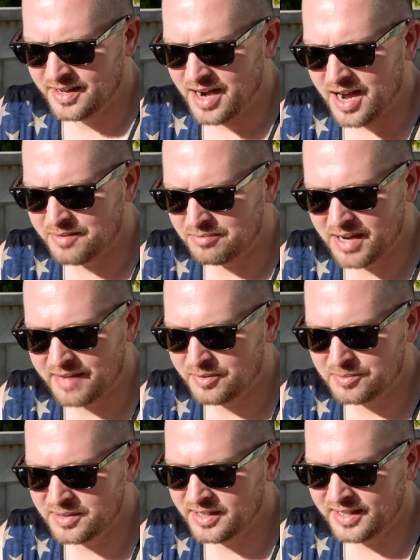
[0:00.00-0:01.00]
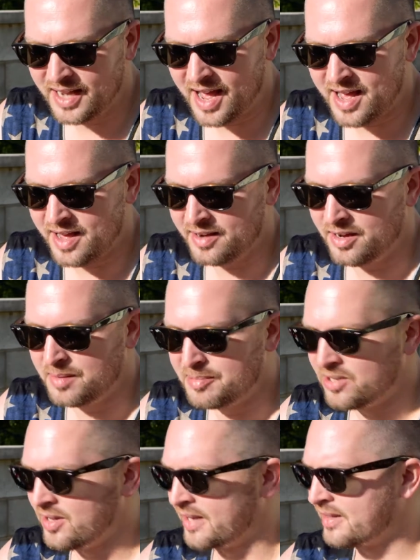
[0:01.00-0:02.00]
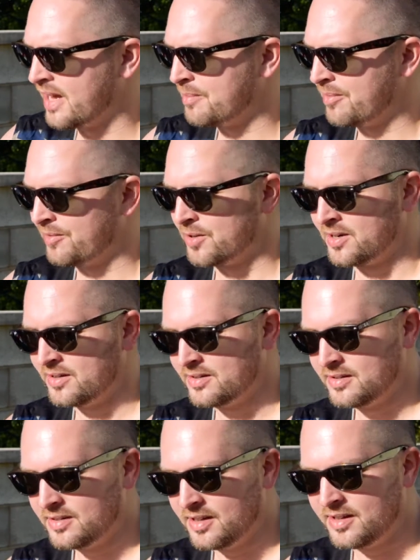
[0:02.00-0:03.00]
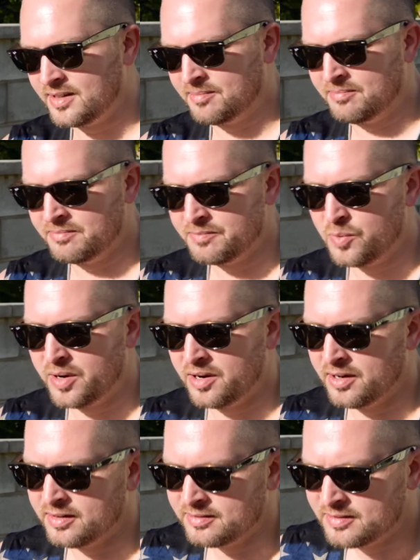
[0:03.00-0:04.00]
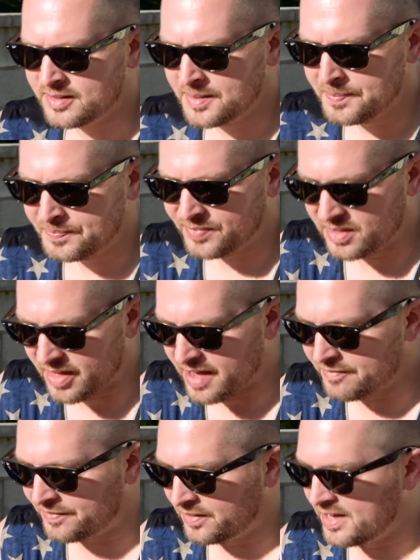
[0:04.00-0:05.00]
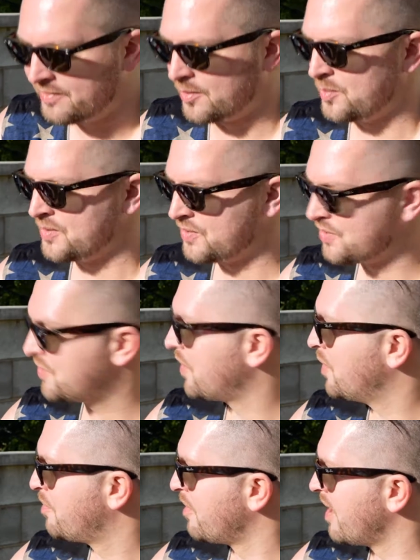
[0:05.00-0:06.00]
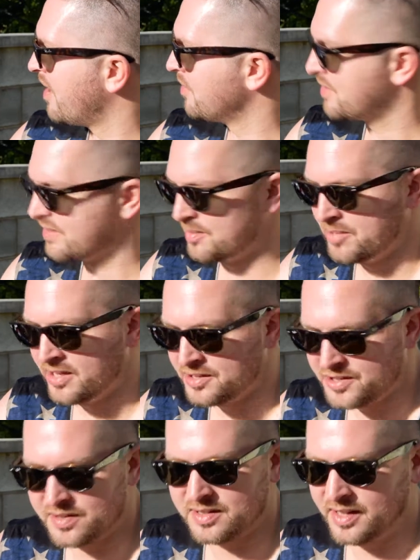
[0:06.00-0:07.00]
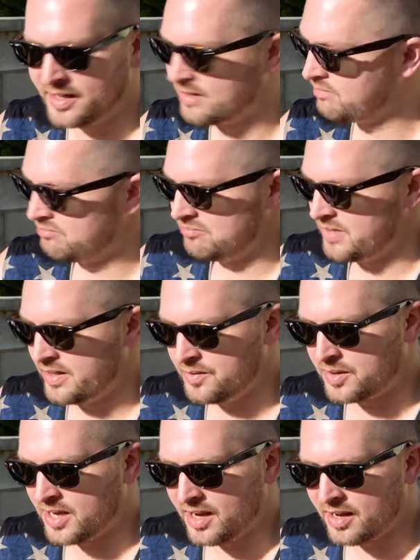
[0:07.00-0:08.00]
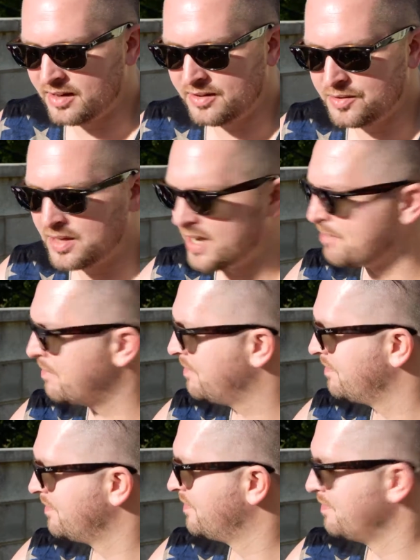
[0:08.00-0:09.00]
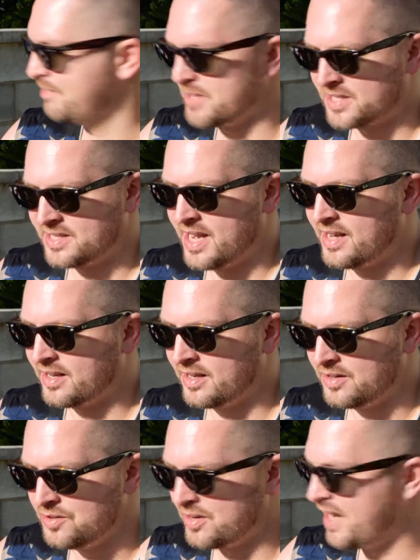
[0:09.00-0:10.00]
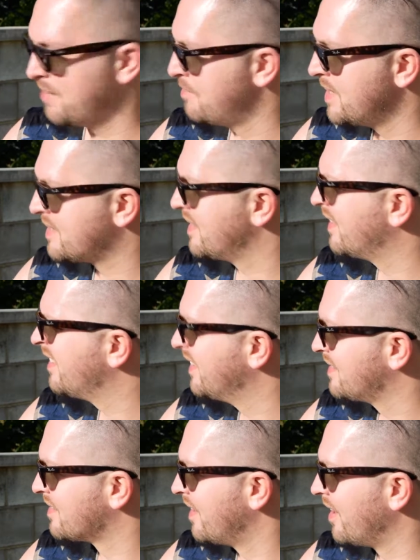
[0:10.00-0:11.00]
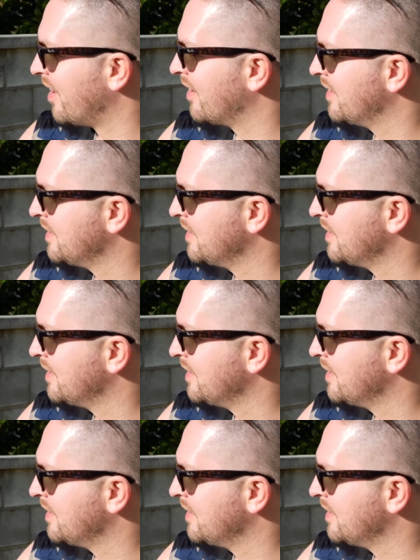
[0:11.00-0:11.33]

I haven't really had a beer like that before, where that flavor was so pronounced. I mean, it's just like you can't mistake it, and you can't miss it. It's there.